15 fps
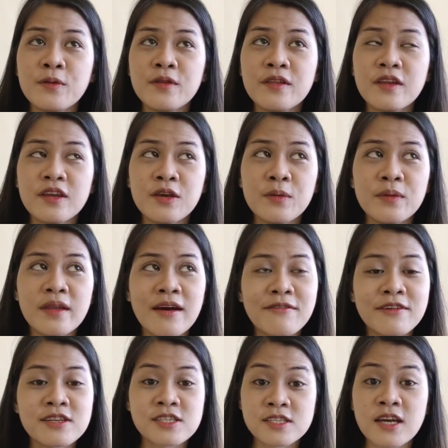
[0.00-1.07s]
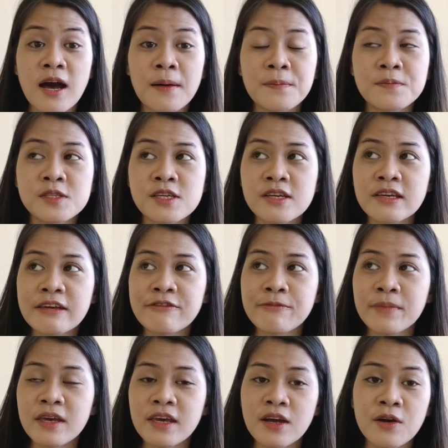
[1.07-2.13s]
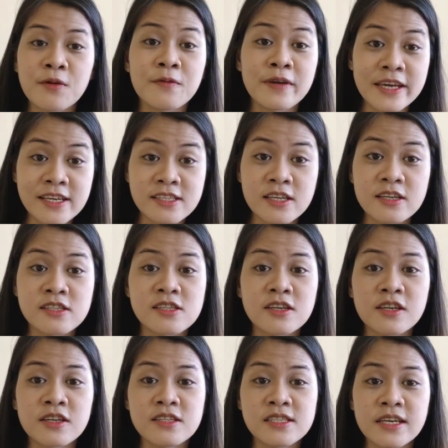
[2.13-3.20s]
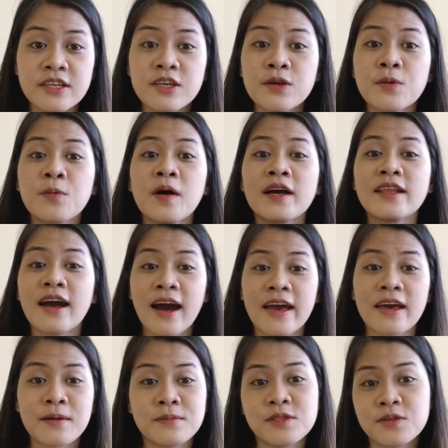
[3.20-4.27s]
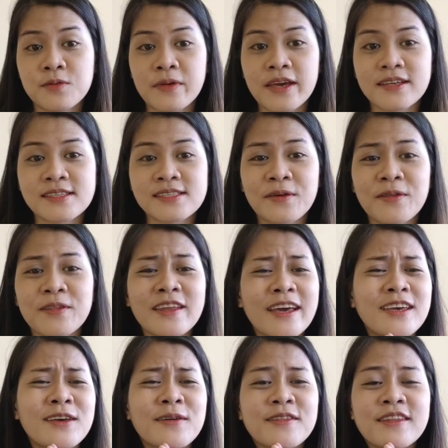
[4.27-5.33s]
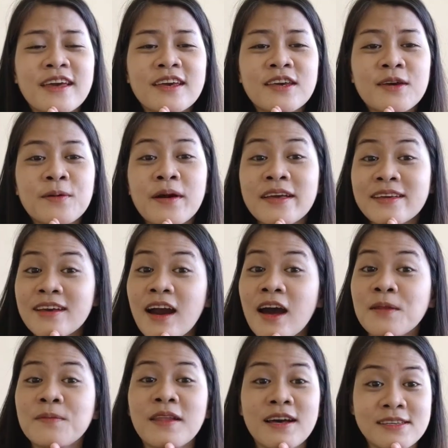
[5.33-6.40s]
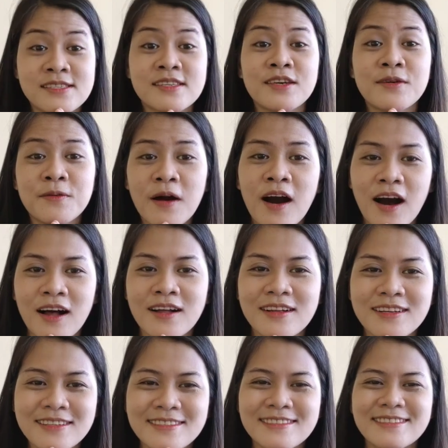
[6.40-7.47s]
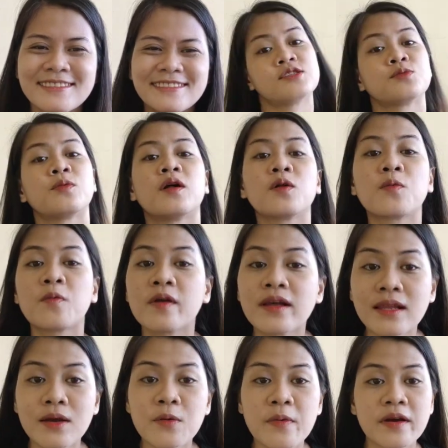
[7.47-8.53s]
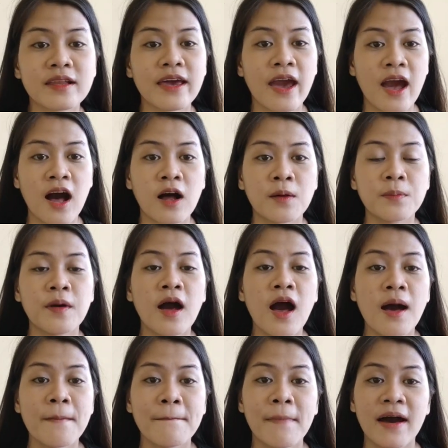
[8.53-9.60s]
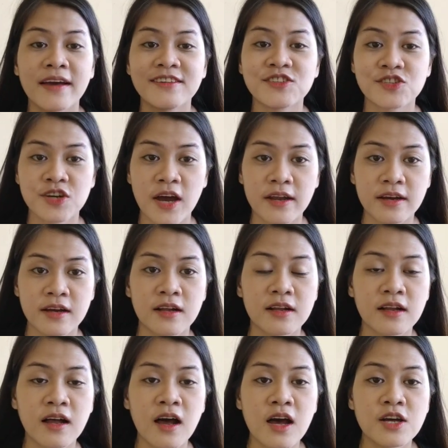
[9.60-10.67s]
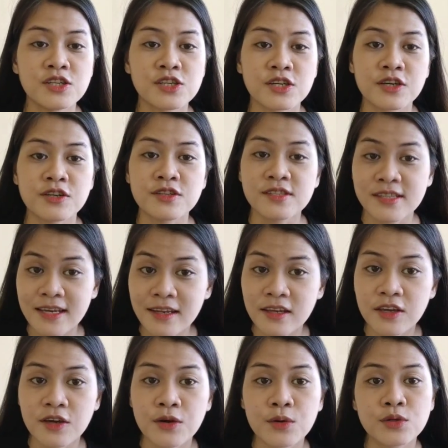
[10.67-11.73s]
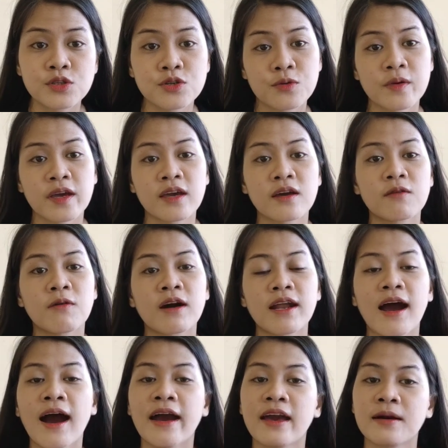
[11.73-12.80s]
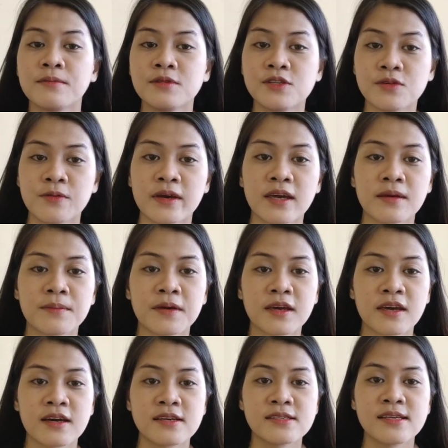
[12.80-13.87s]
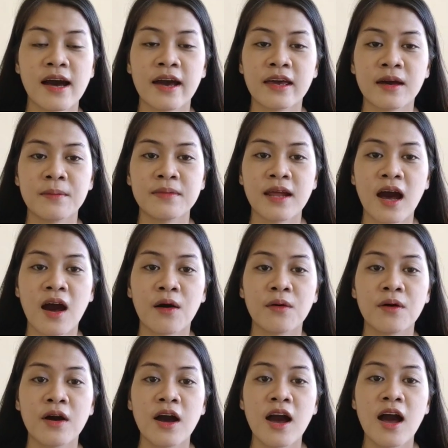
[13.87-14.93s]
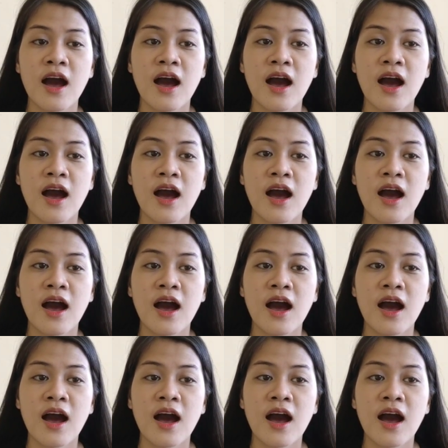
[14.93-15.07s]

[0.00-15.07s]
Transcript: you, you never stop to give me a reason to continue what I am doing. So thank you, thank you, and God bless you all. This will really, really help my channel to continue doing what I am doing because I am now